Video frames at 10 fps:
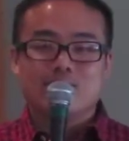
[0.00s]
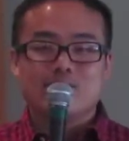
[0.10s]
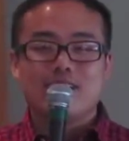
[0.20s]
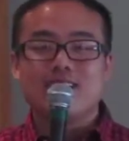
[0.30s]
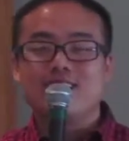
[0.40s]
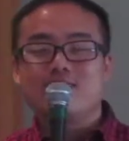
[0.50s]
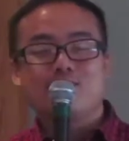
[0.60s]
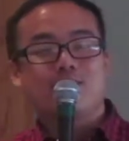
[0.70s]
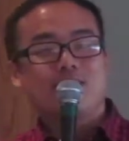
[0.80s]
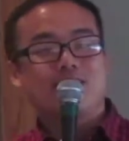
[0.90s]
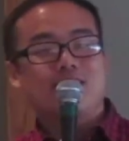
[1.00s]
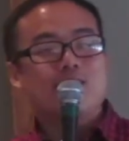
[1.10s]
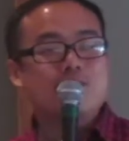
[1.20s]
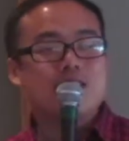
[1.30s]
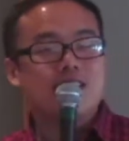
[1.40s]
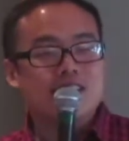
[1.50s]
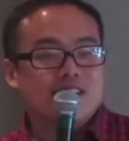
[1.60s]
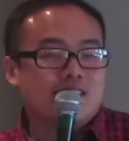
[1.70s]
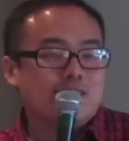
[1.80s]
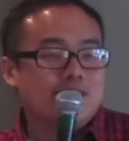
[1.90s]
my idea of being in the NBA,
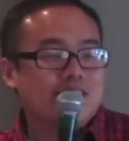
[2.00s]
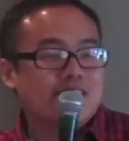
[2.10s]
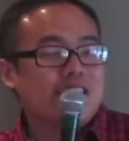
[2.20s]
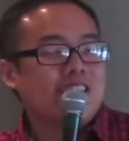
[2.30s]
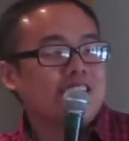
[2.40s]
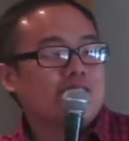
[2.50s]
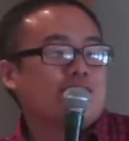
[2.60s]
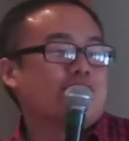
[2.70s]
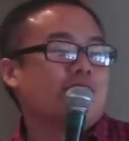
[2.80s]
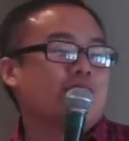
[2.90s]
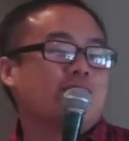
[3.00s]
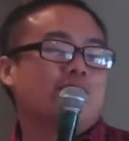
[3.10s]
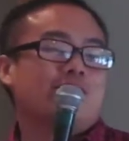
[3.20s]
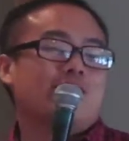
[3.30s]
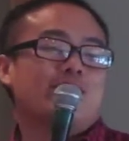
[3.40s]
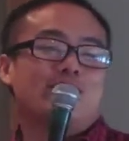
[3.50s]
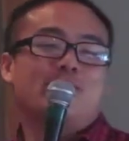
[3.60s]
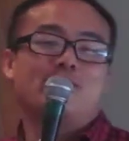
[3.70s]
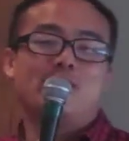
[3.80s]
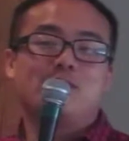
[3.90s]
that could have been a God-given dream, you know, if I really
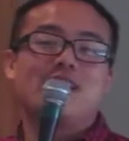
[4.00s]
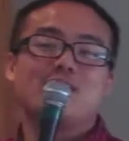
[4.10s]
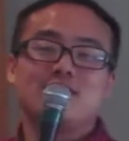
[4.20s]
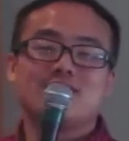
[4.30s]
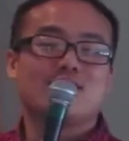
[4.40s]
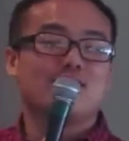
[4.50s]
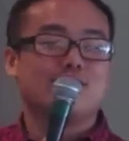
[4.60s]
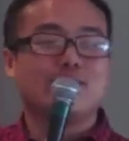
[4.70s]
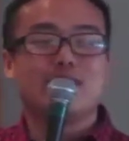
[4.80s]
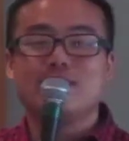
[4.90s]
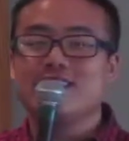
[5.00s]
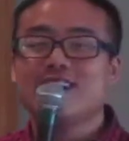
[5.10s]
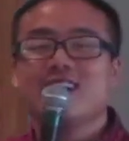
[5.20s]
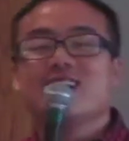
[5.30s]
applied myself, maybe.